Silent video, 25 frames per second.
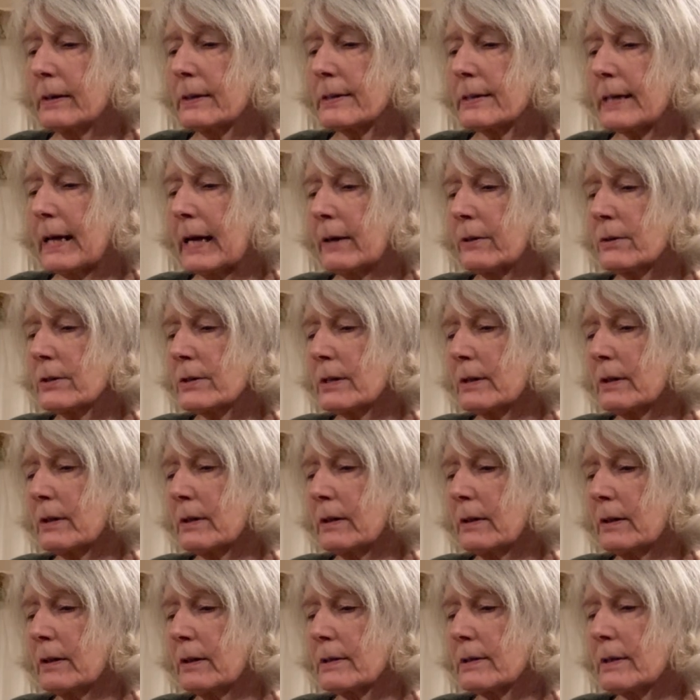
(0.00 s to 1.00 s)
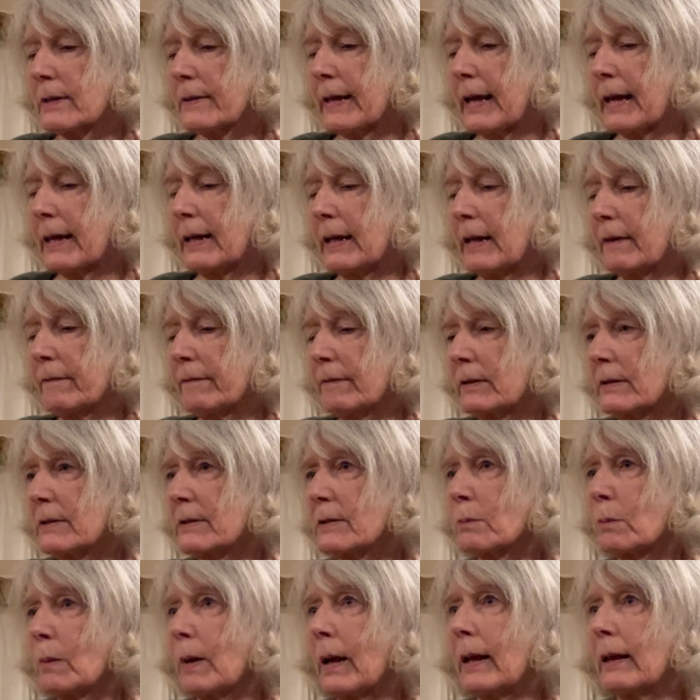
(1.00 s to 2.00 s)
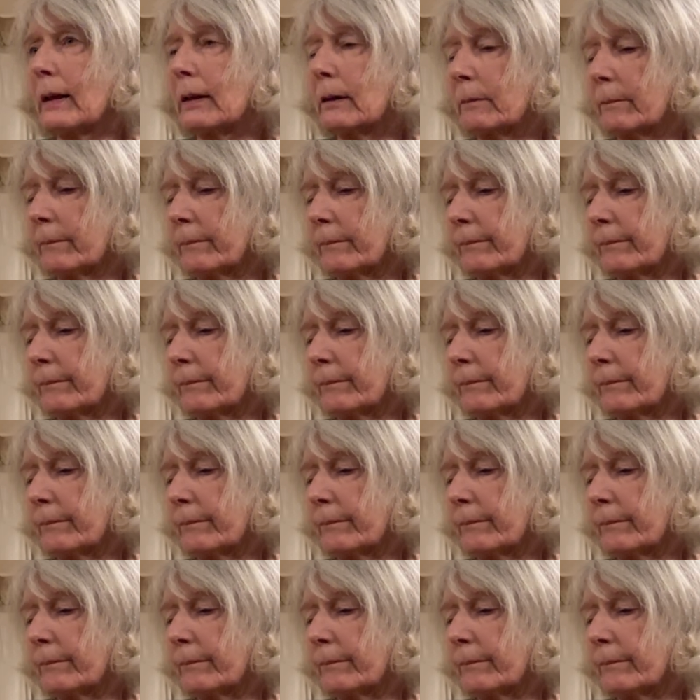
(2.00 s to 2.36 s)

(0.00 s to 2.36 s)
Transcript: down to that level as well.